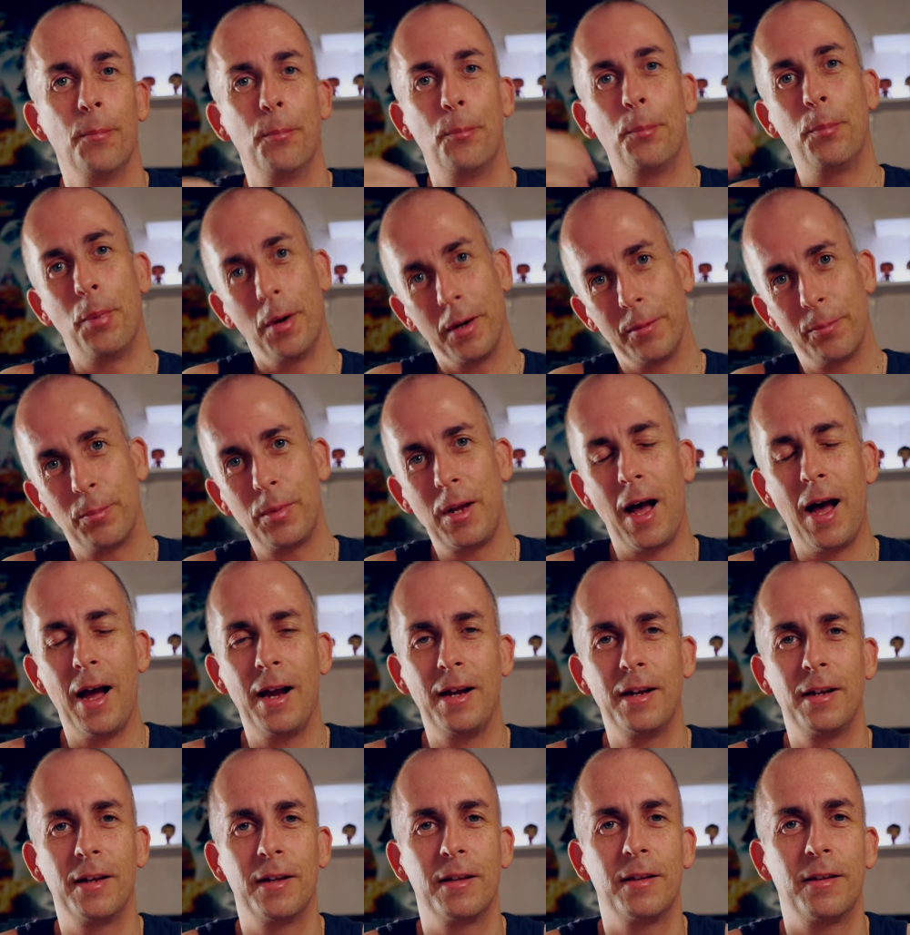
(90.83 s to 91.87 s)
But
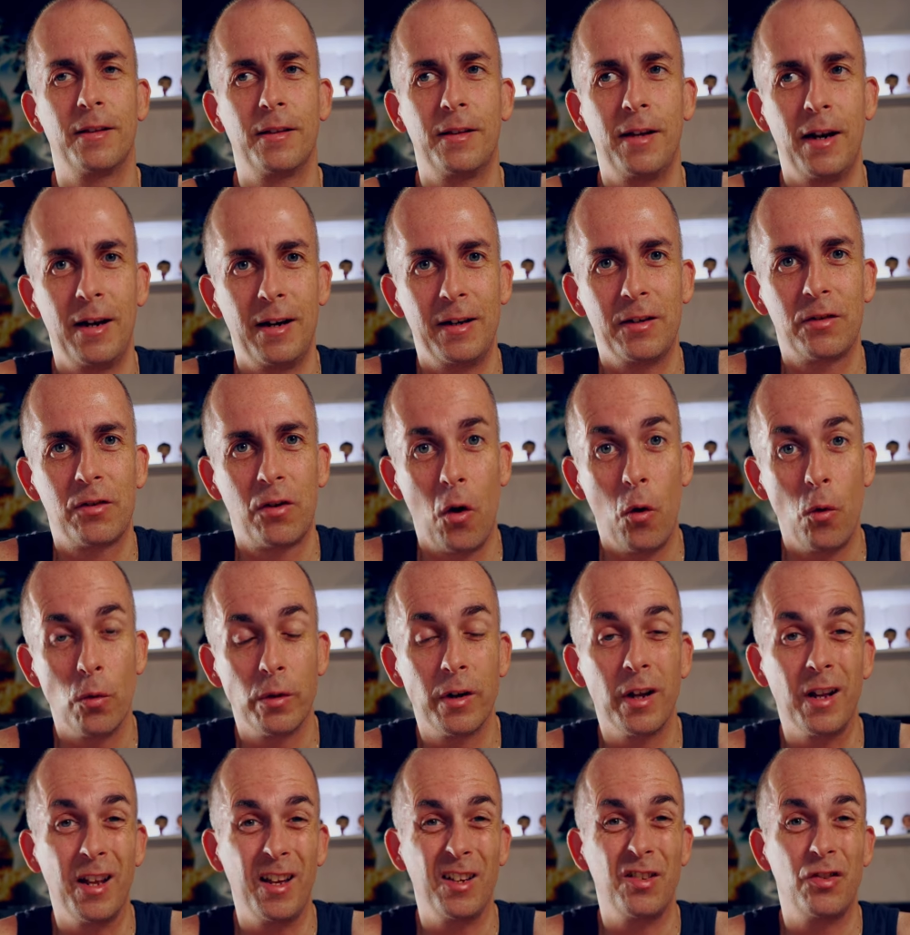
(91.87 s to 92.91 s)
behind it, there is
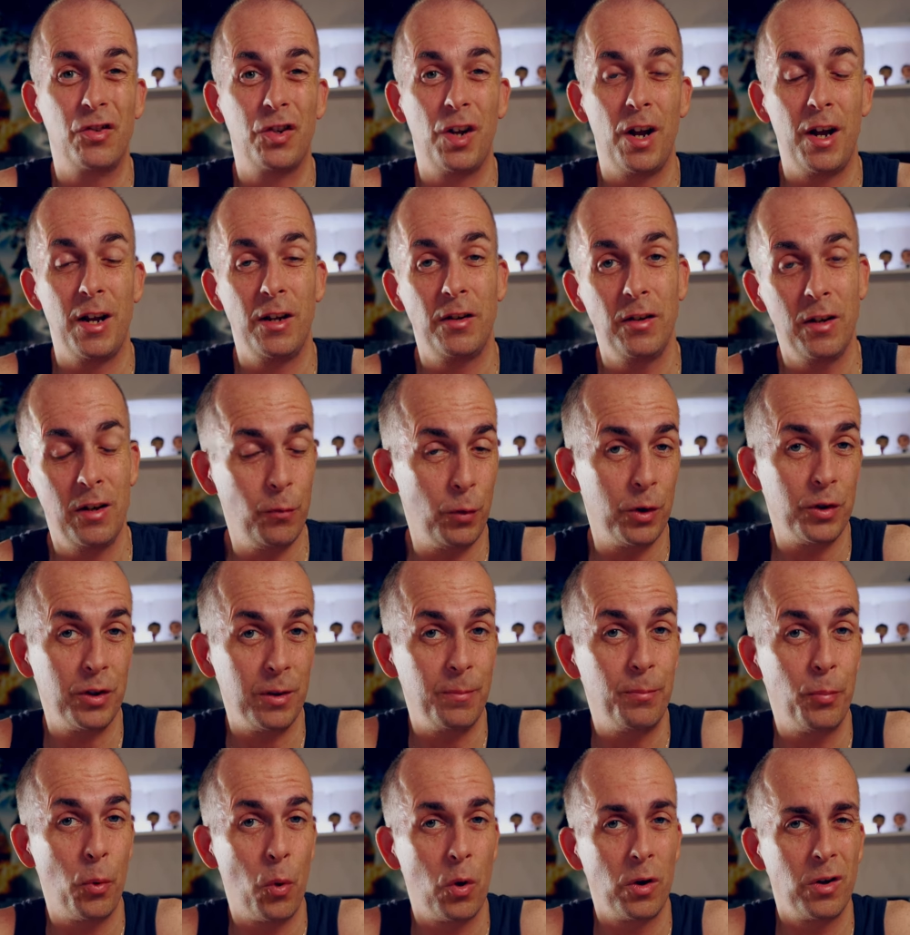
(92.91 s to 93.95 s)
code that has changed and was
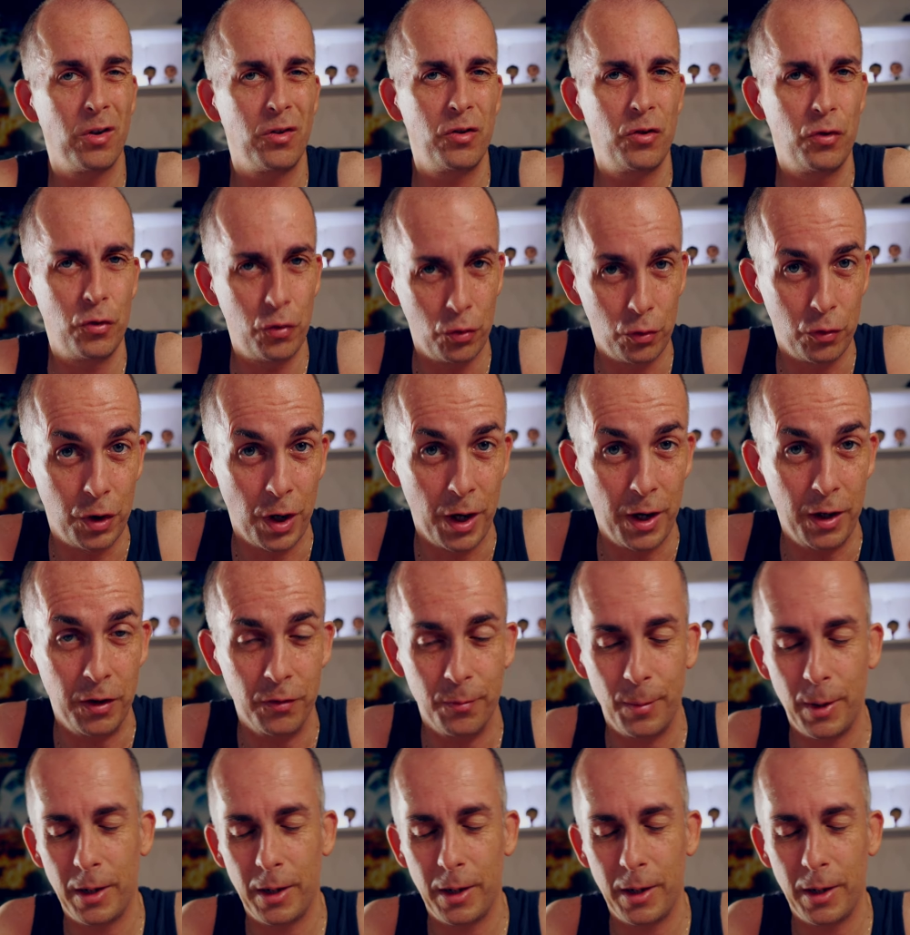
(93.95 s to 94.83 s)
important to change.